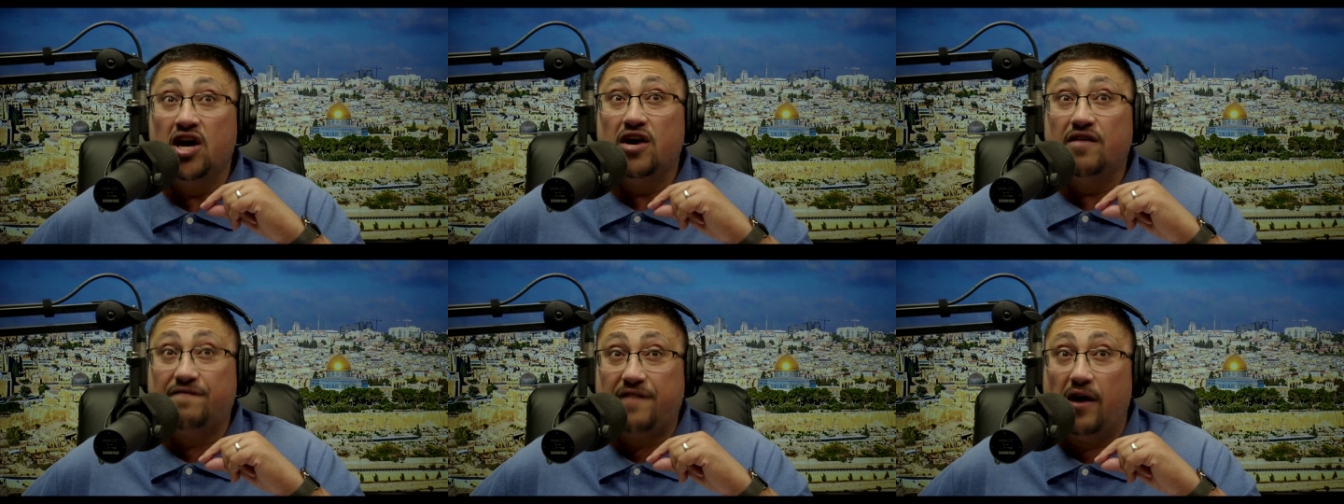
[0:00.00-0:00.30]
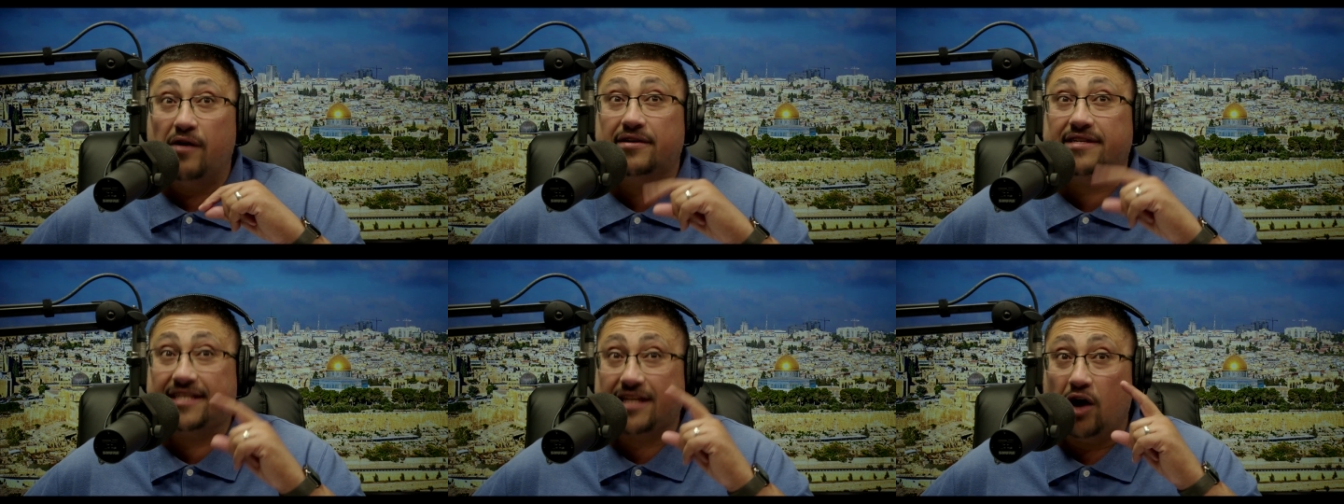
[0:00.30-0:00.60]

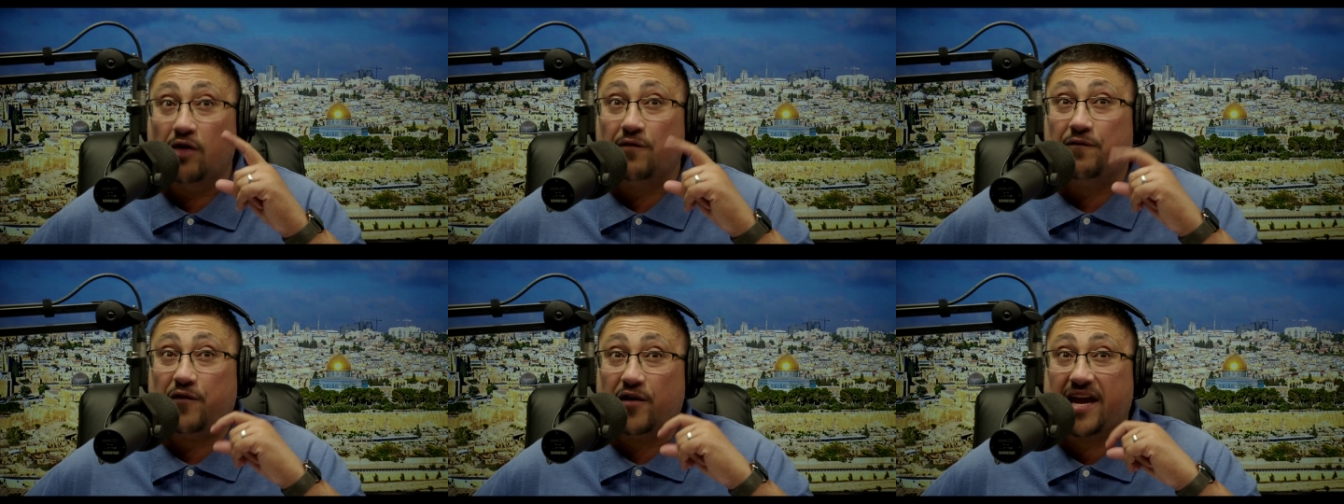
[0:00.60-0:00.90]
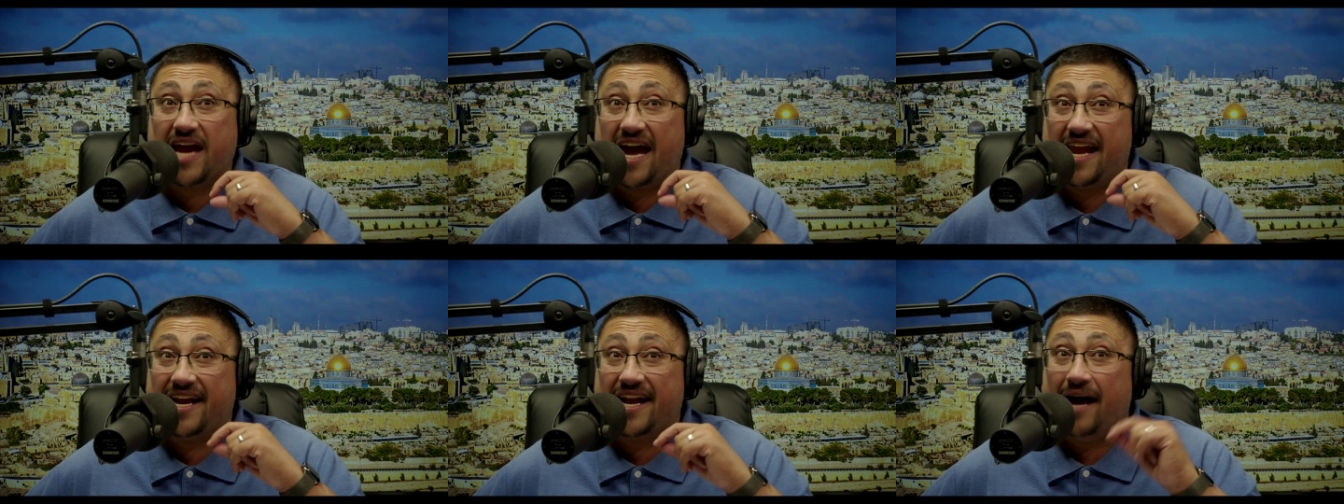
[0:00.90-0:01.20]
Folks, don't
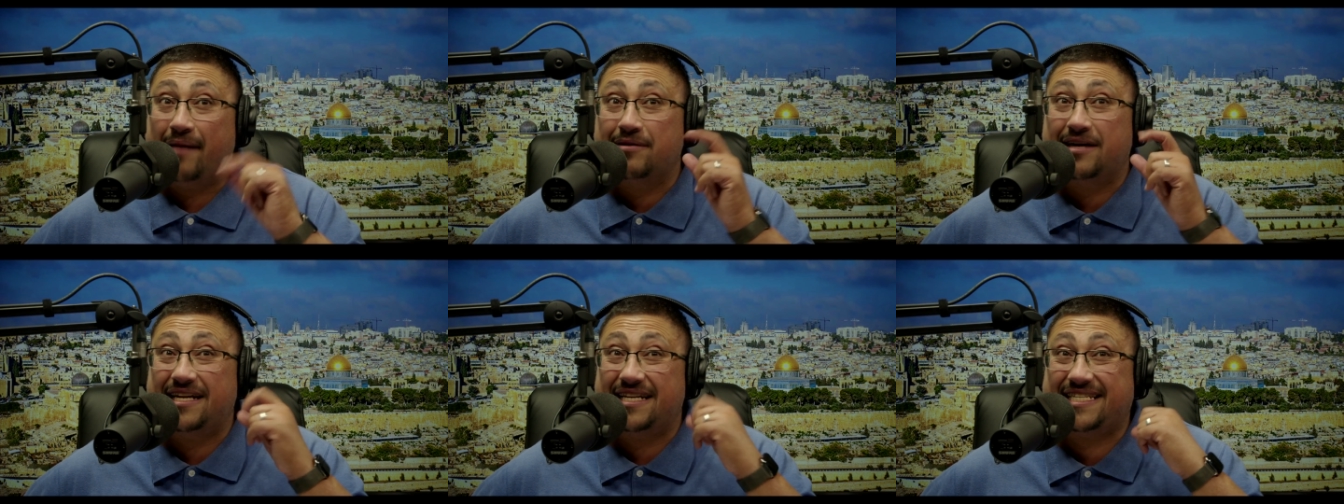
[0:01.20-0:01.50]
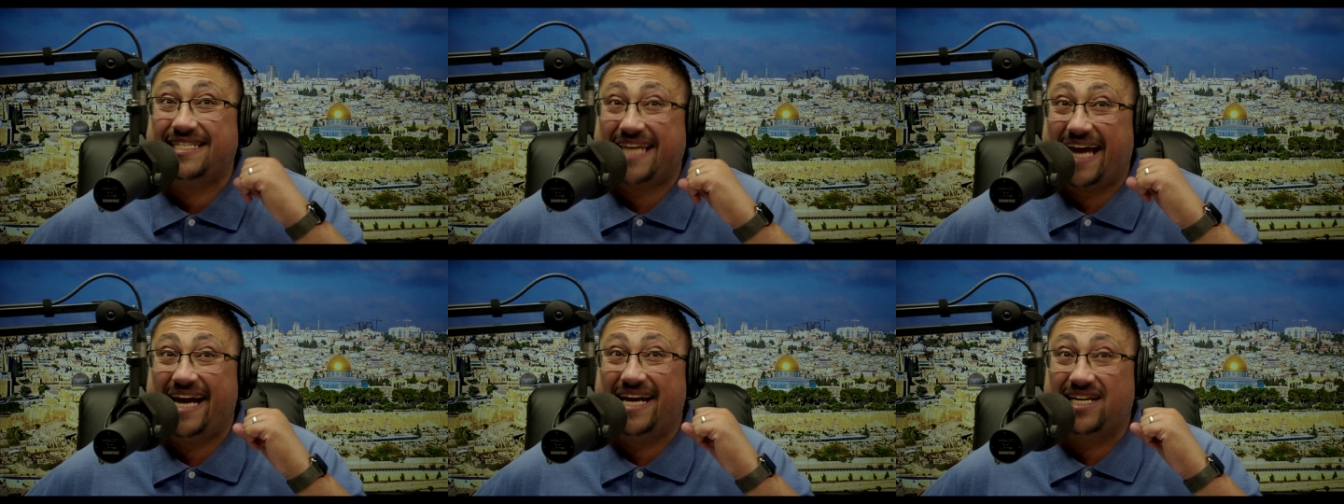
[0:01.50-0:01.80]
forget it. I'm going to
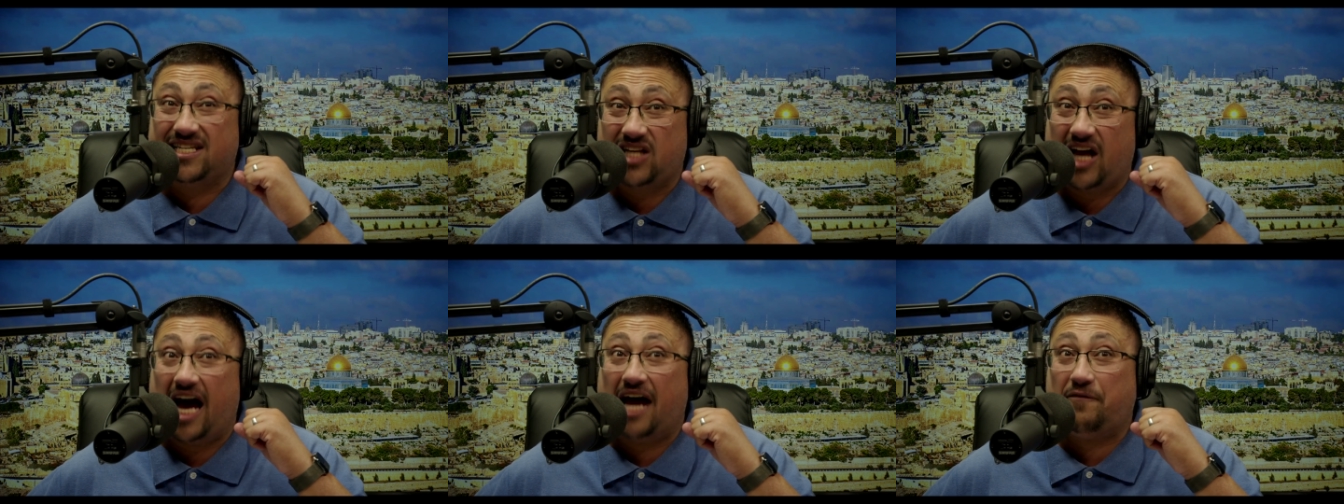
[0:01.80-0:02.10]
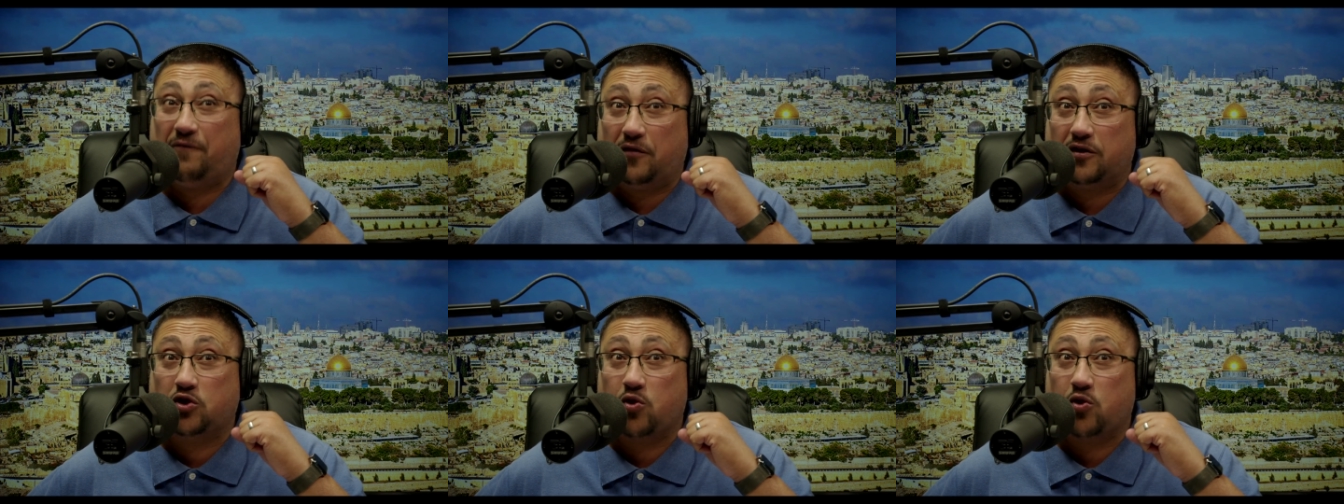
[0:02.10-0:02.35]
say it a lot for